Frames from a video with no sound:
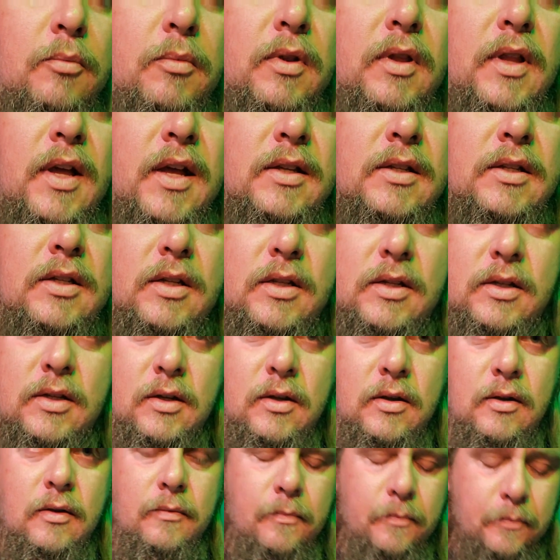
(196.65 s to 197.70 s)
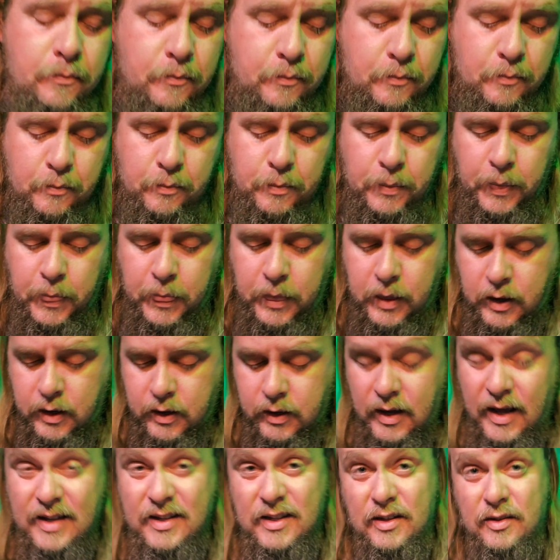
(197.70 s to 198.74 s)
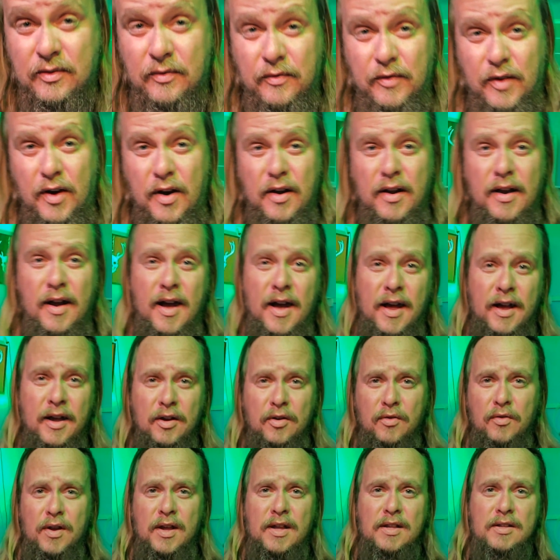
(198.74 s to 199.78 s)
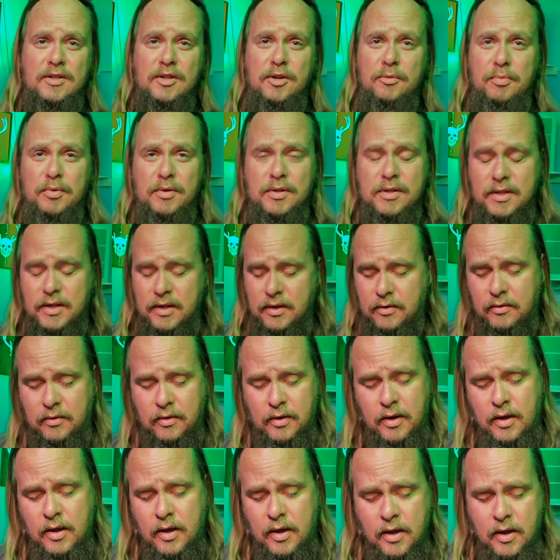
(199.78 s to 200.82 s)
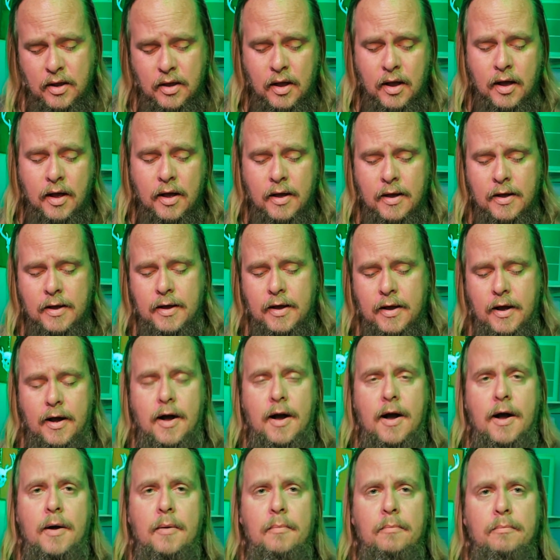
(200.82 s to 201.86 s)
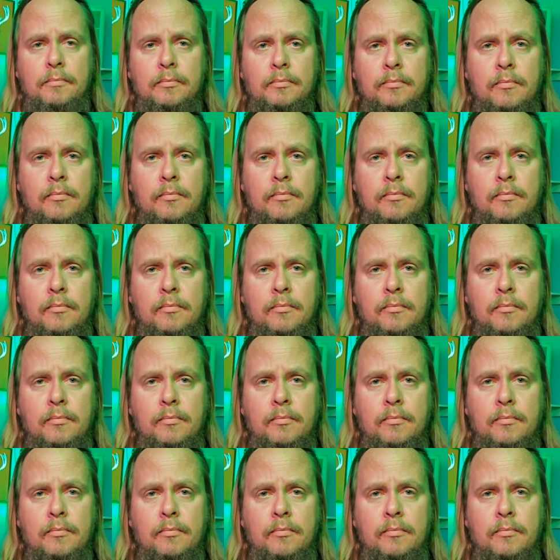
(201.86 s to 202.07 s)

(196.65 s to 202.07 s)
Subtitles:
mean, that's a very high grade super steel. Check